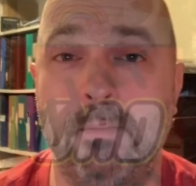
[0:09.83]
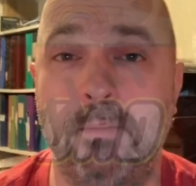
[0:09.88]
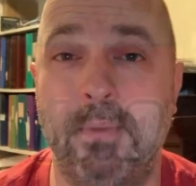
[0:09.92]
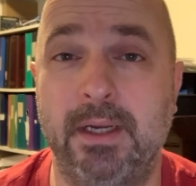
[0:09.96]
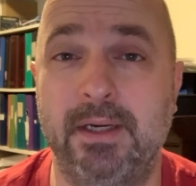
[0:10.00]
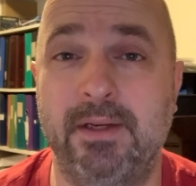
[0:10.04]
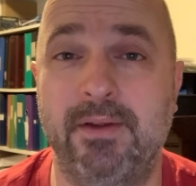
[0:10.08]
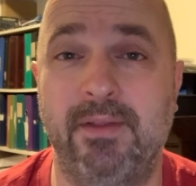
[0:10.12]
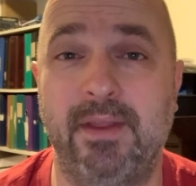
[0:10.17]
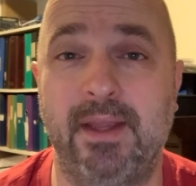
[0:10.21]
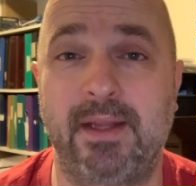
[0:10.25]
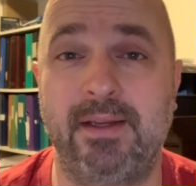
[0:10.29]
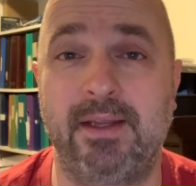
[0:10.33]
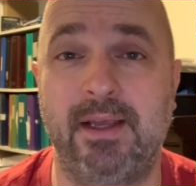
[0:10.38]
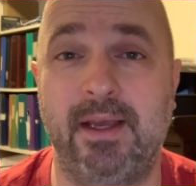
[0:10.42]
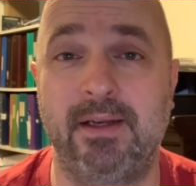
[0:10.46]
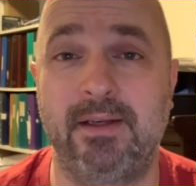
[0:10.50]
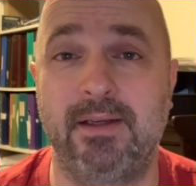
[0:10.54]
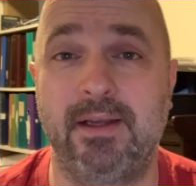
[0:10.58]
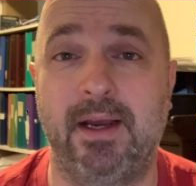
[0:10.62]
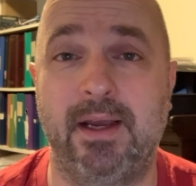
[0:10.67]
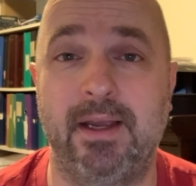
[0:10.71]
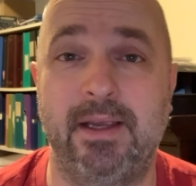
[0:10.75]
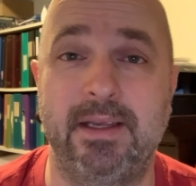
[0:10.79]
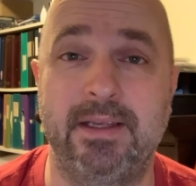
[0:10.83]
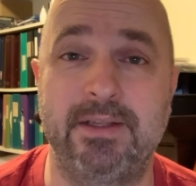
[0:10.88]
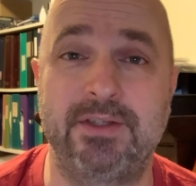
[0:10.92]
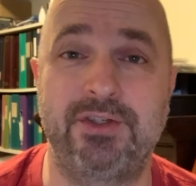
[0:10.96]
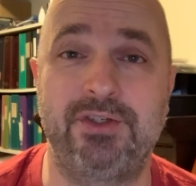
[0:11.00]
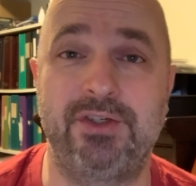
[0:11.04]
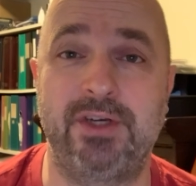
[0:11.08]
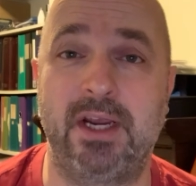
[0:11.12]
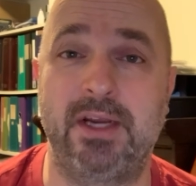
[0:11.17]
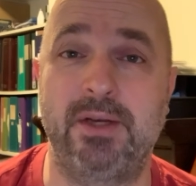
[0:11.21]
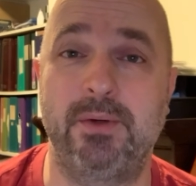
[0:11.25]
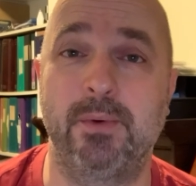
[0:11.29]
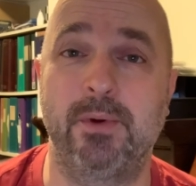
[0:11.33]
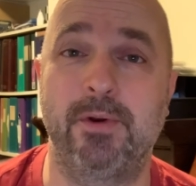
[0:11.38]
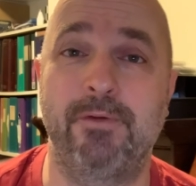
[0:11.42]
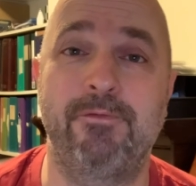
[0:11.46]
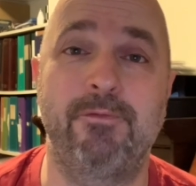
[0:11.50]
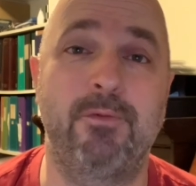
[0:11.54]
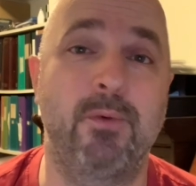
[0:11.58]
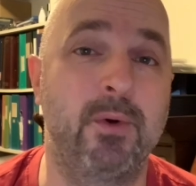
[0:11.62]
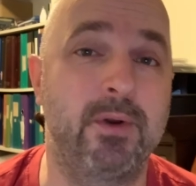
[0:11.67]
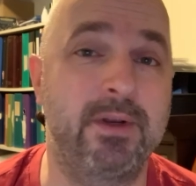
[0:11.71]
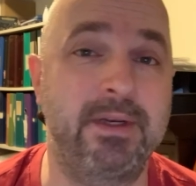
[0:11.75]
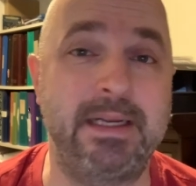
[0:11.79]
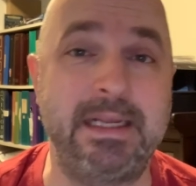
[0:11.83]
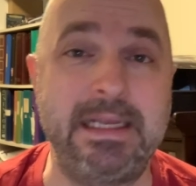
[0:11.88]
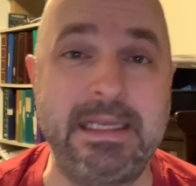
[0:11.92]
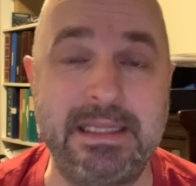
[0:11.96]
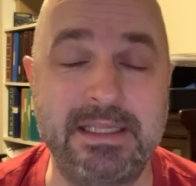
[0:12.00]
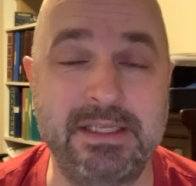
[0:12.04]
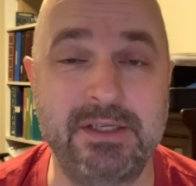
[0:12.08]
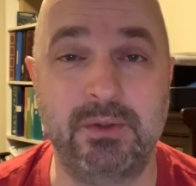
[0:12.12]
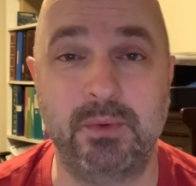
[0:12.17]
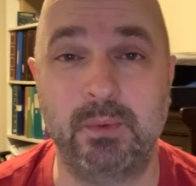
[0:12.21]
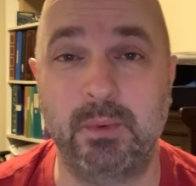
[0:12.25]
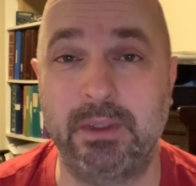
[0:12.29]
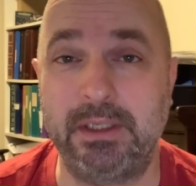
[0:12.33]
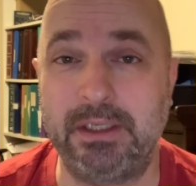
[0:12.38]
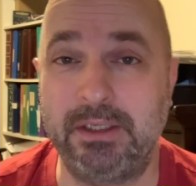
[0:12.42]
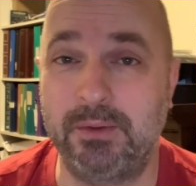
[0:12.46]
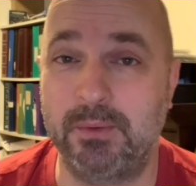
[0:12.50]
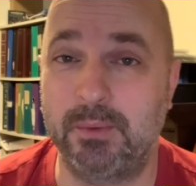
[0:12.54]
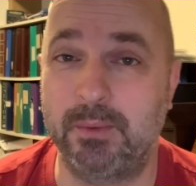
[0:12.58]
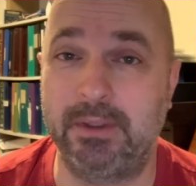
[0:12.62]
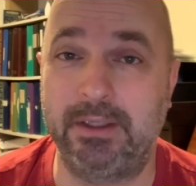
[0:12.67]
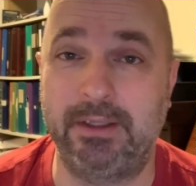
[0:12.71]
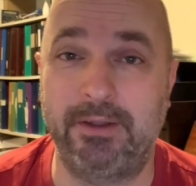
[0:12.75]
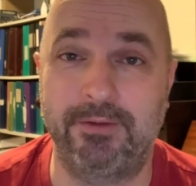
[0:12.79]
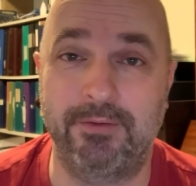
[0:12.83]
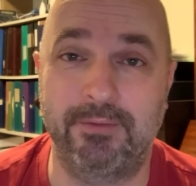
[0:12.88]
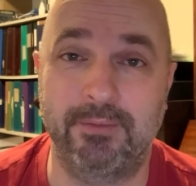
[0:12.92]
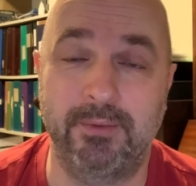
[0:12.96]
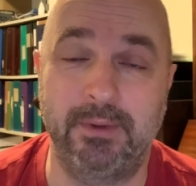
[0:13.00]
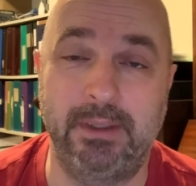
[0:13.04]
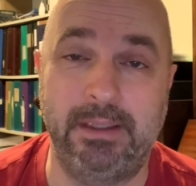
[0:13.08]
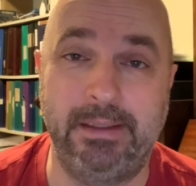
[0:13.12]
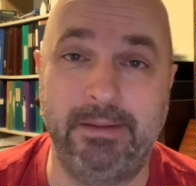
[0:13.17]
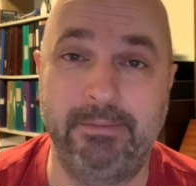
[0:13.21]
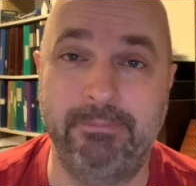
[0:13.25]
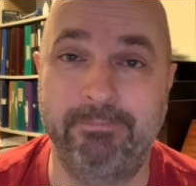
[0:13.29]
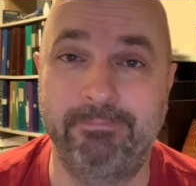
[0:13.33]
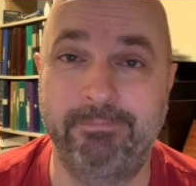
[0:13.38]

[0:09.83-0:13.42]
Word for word: back to That Dad Guy. It's January 14th, 2023.